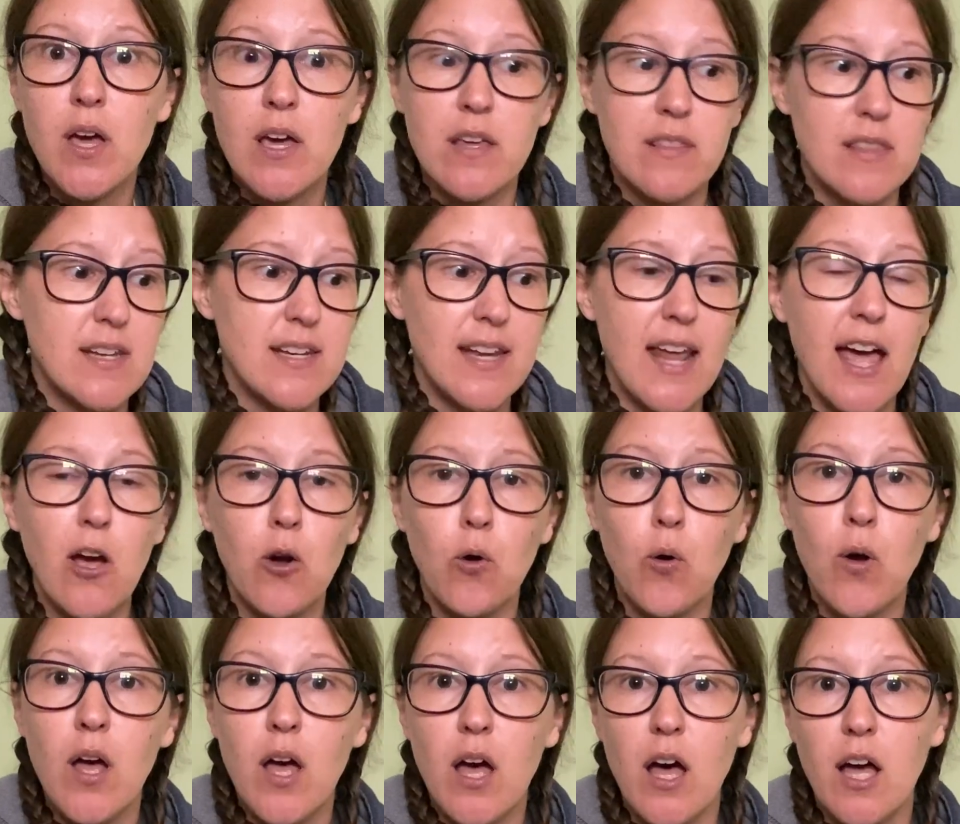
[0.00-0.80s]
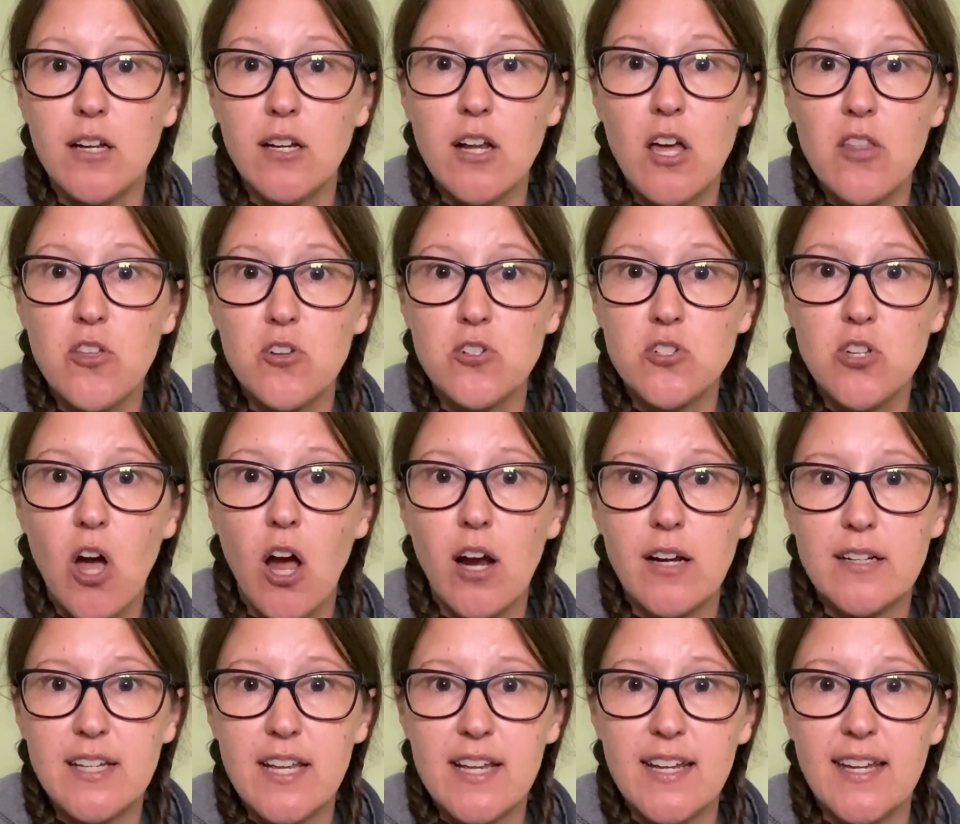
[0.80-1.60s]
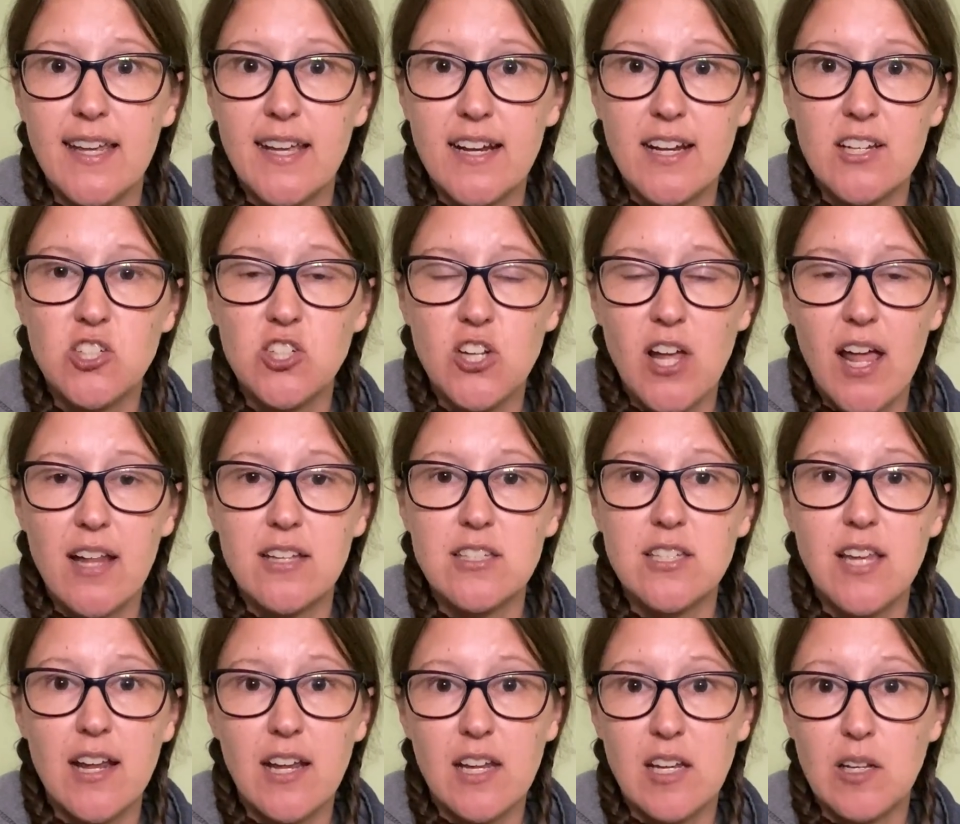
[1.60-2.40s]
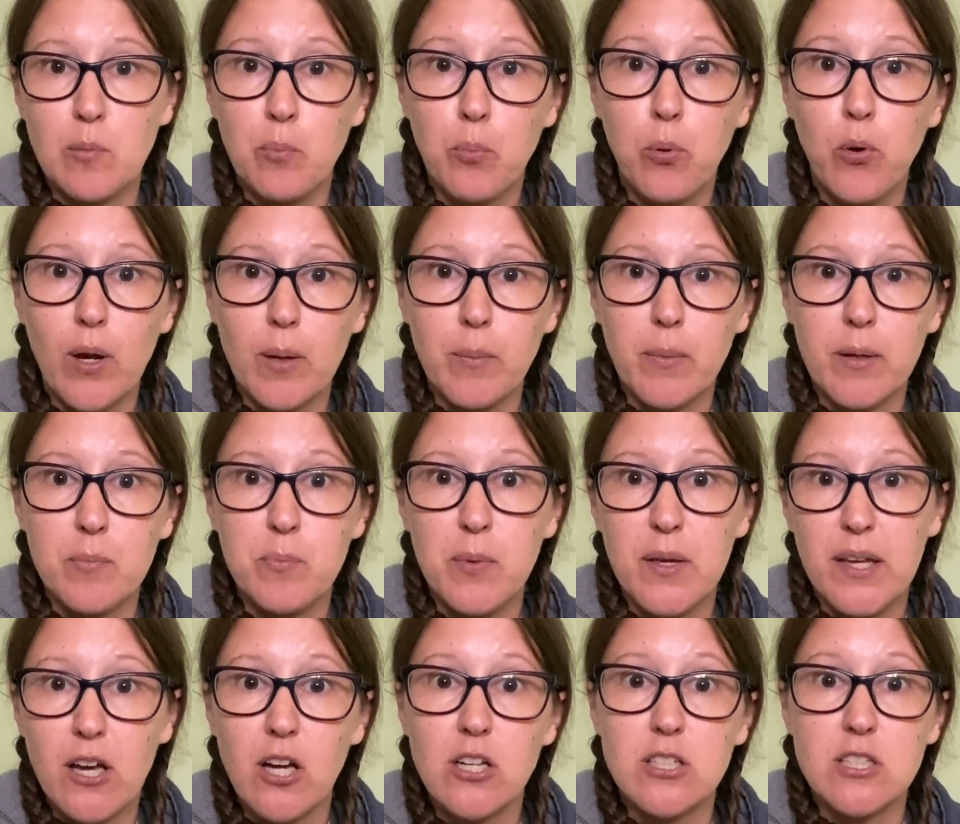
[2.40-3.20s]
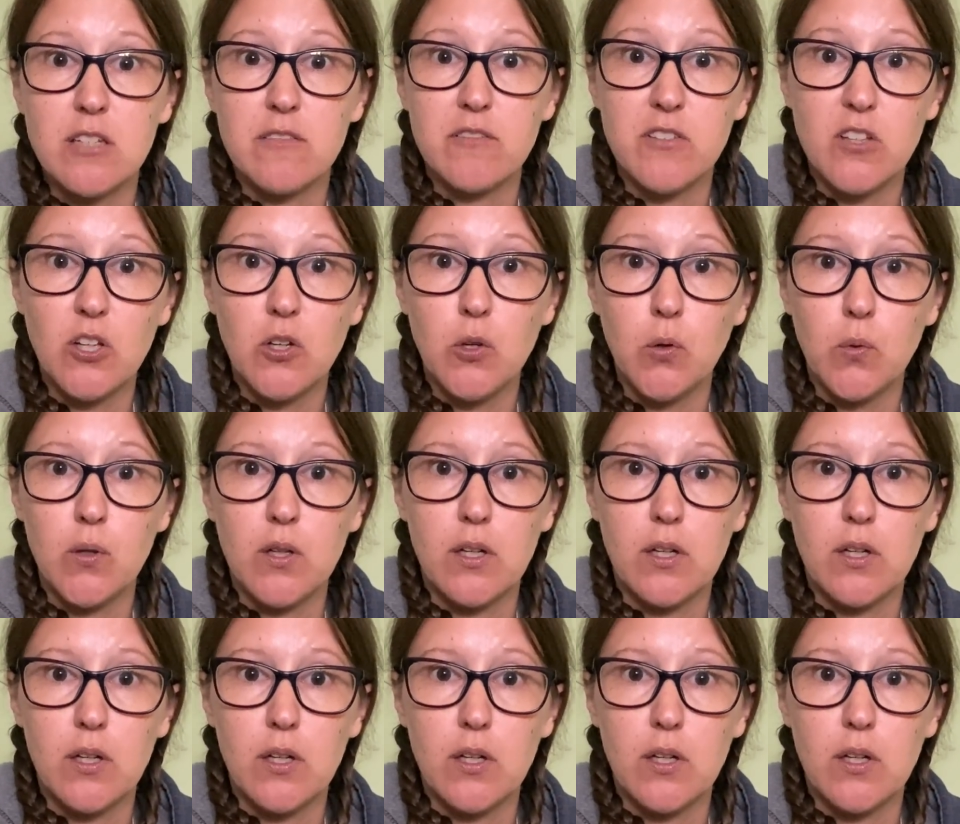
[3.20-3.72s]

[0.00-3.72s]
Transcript: that now another dog didn't get a chance at an appointment because of you.